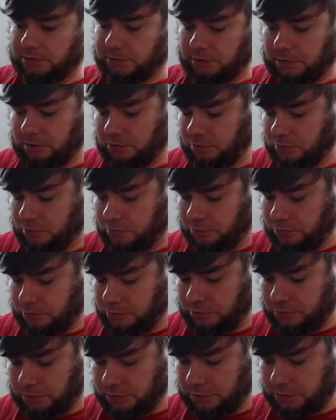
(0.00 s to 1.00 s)

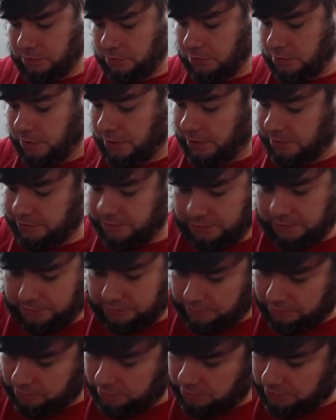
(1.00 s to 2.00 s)
go... Oh, that was a
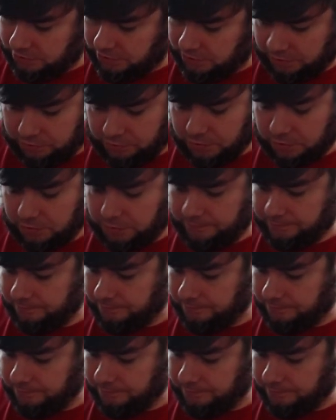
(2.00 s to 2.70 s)
sick draw.